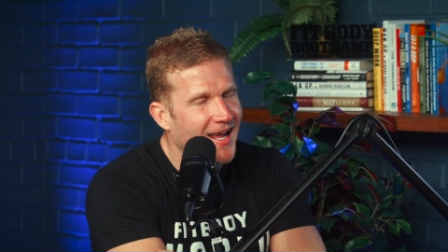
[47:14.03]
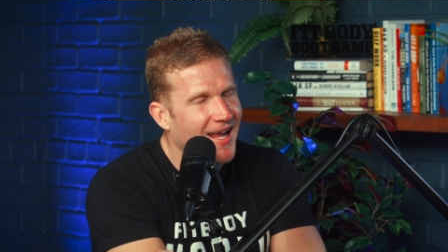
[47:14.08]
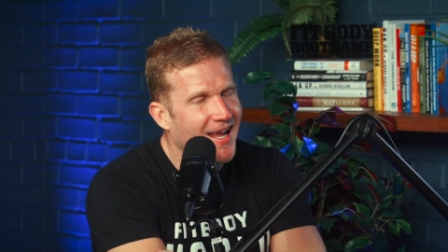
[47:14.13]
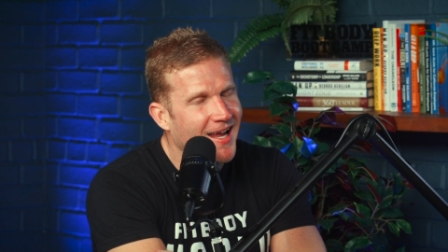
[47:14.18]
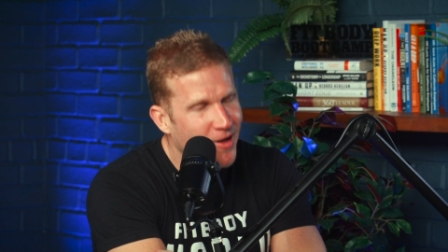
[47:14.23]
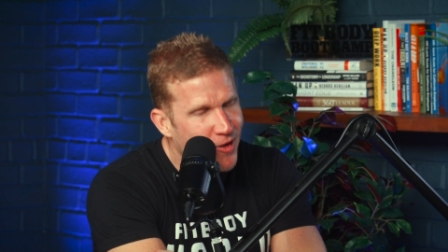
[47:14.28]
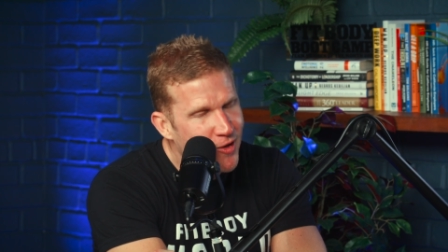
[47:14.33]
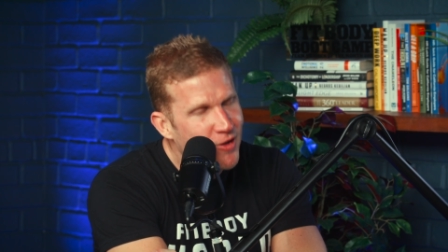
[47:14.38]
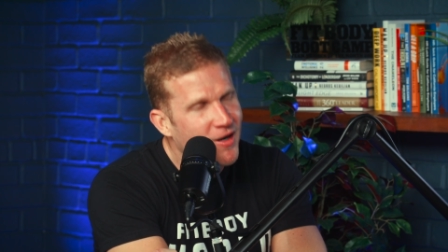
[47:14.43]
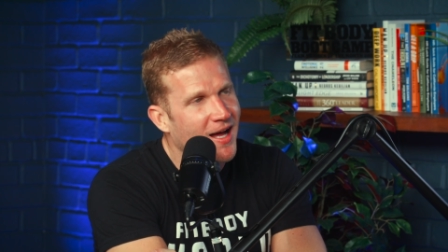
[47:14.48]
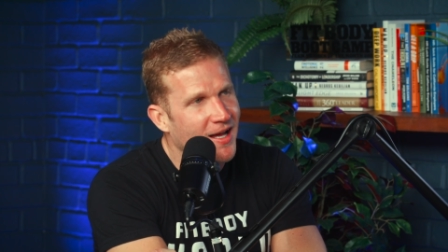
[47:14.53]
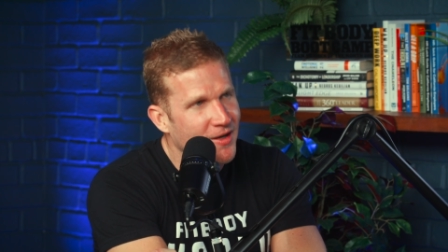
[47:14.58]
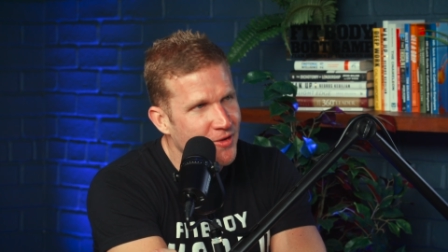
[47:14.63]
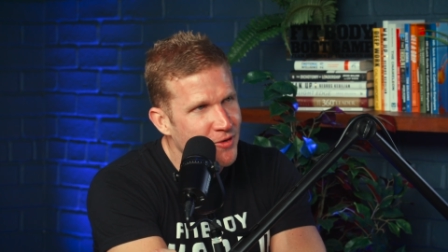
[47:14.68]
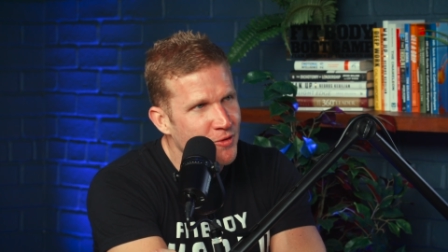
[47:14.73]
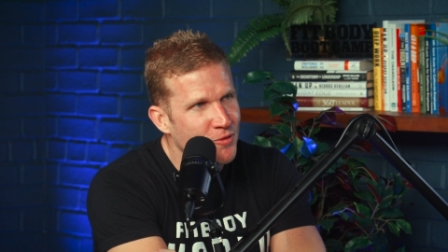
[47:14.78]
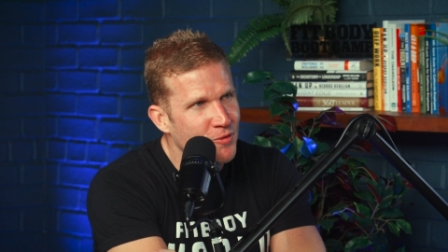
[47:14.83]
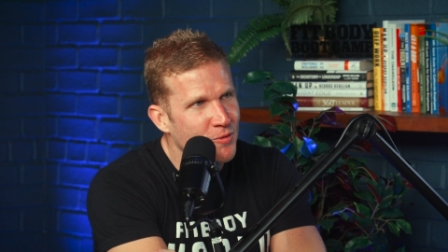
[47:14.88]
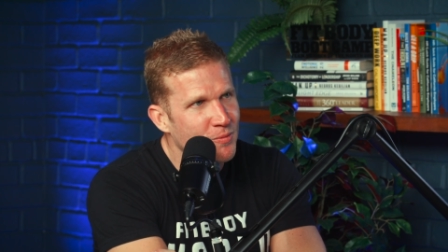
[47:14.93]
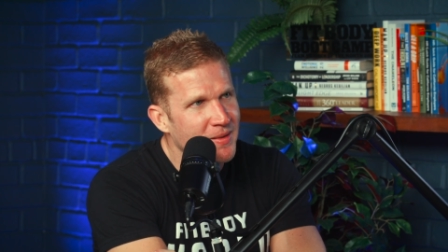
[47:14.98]
And good on
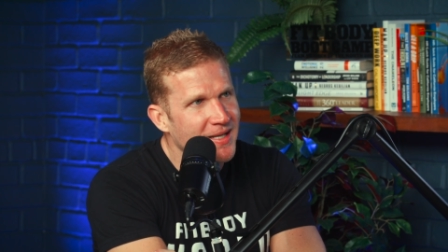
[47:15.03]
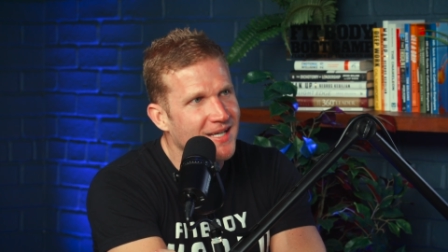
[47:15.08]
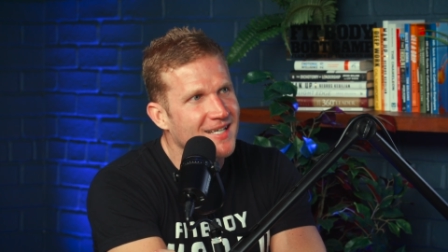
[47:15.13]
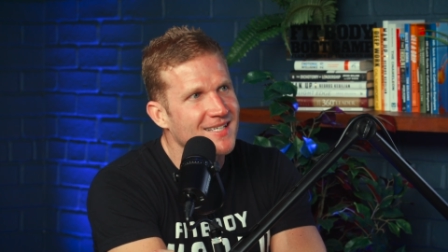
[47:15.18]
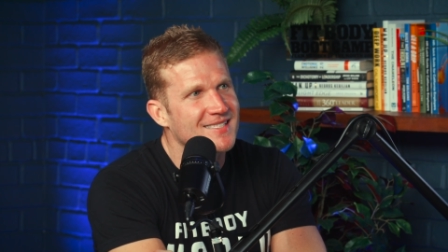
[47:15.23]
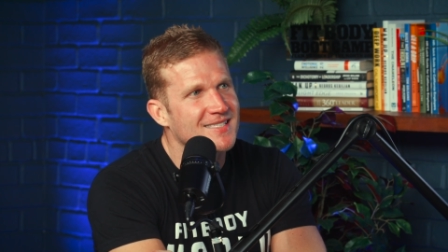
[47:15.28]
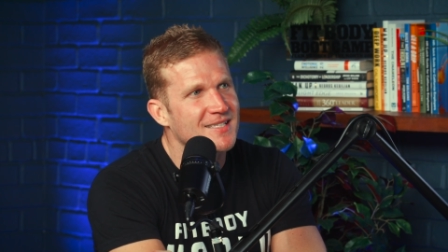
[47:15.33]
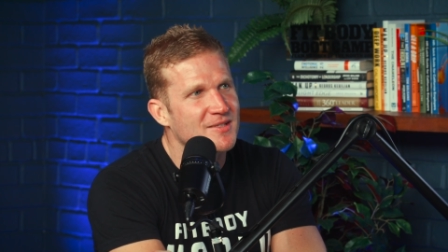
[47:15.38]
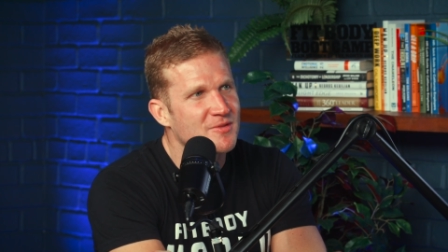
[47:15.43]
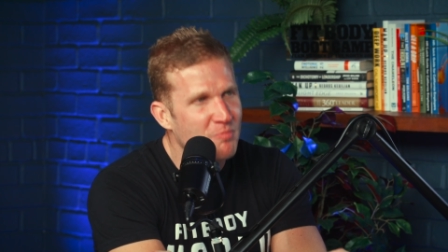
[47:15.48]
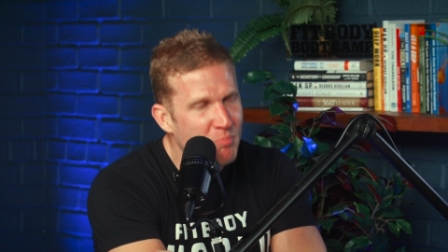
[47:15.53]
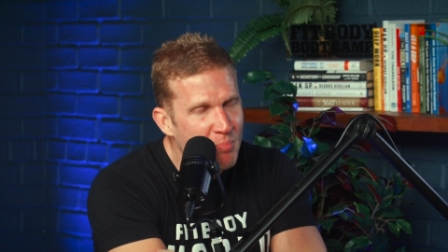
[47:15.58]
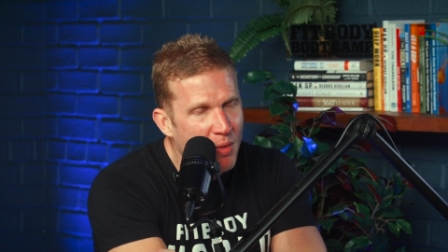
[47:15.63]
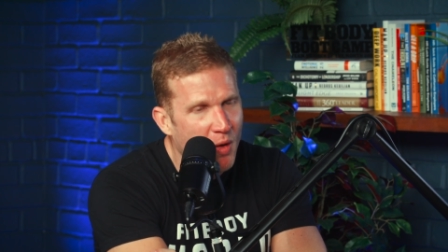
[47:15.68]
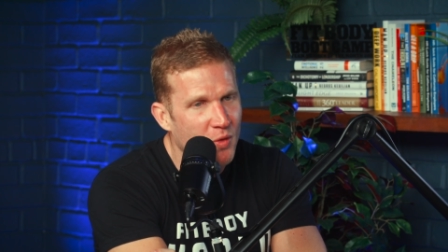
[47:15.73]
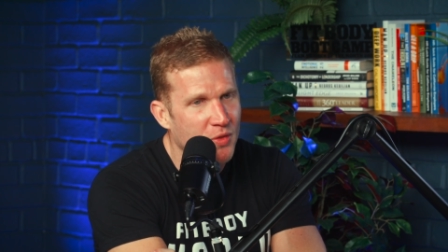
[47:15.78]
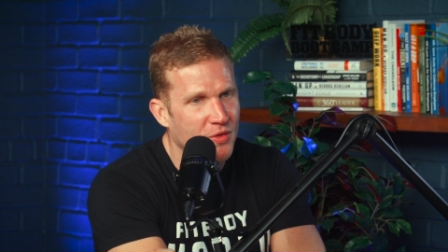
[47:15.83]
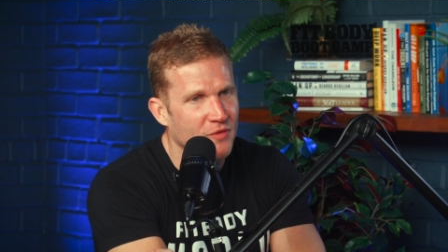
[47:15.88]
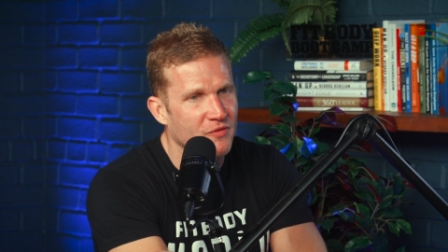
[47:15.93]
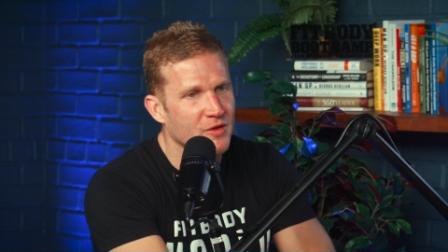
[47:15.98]
you because yes. it's
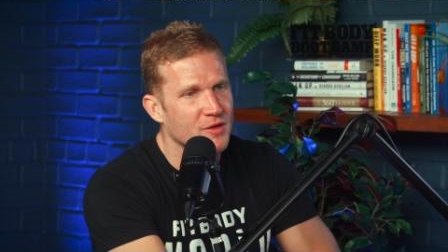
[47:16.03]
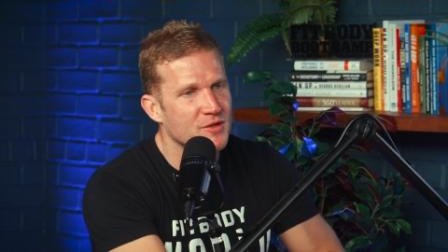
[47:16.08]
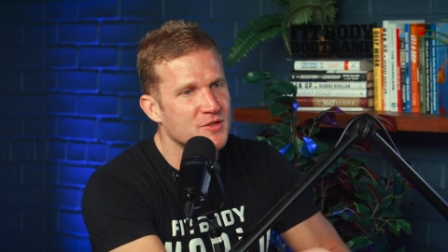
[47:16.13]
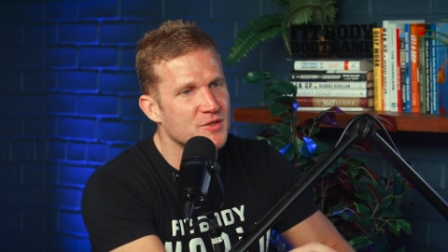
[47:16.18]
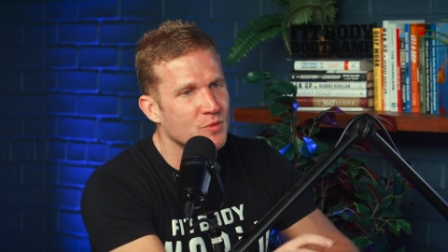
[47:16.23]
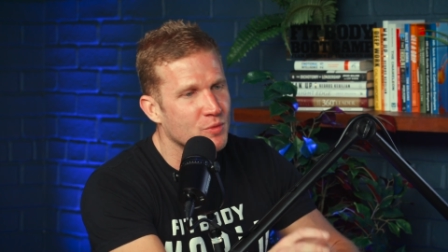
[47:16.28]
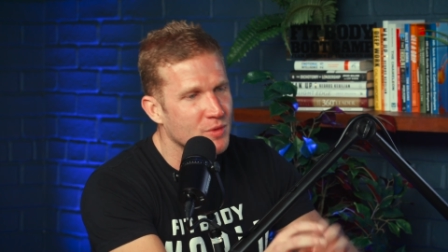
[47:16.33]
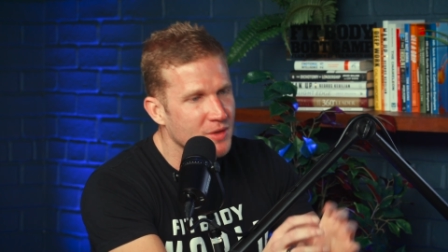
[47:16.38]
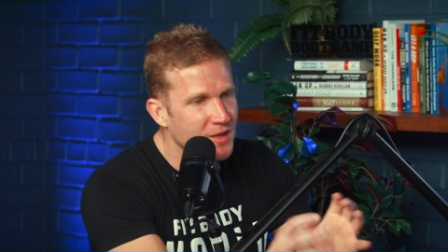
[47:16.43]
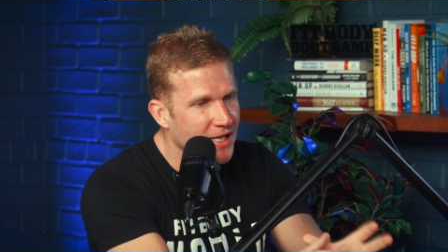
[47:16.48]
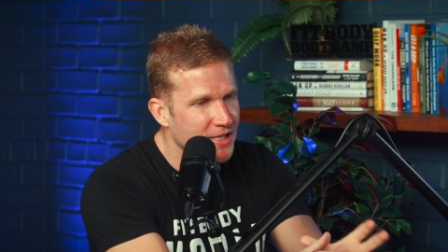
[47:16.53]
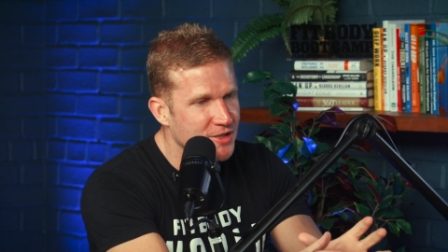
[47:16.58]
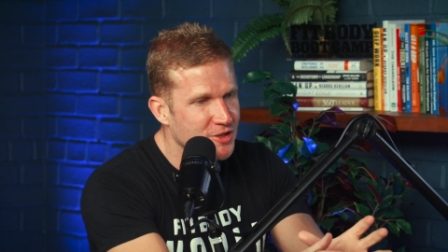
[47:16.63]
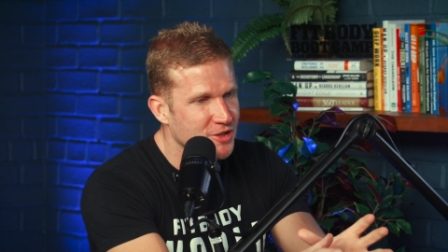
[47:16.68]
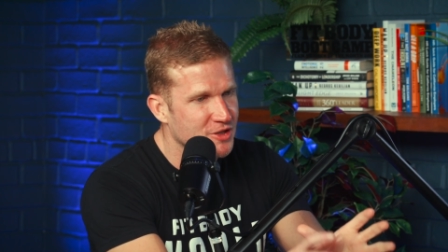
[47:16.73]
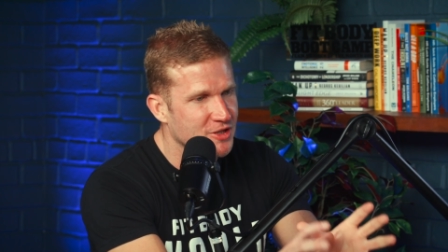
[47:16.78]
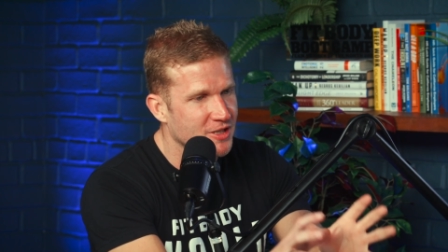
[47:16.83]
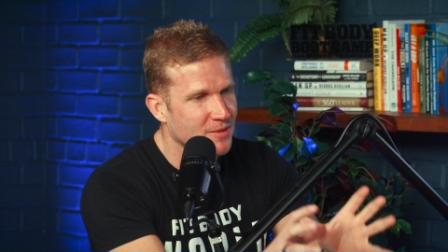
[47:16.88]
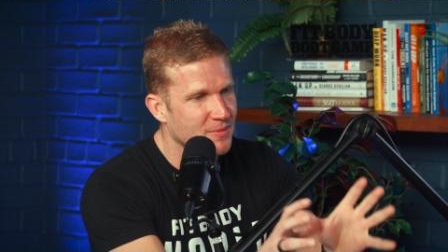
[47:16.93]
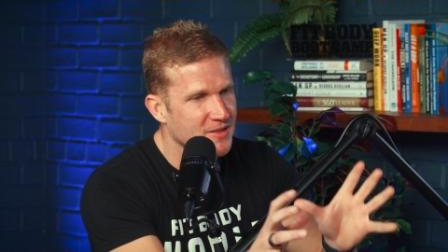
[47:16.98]
both of you. It's the
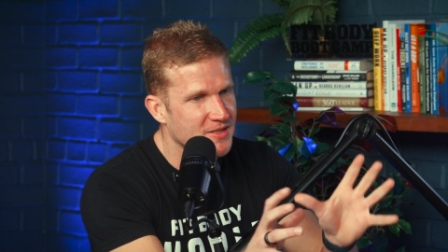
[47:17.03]
relationship.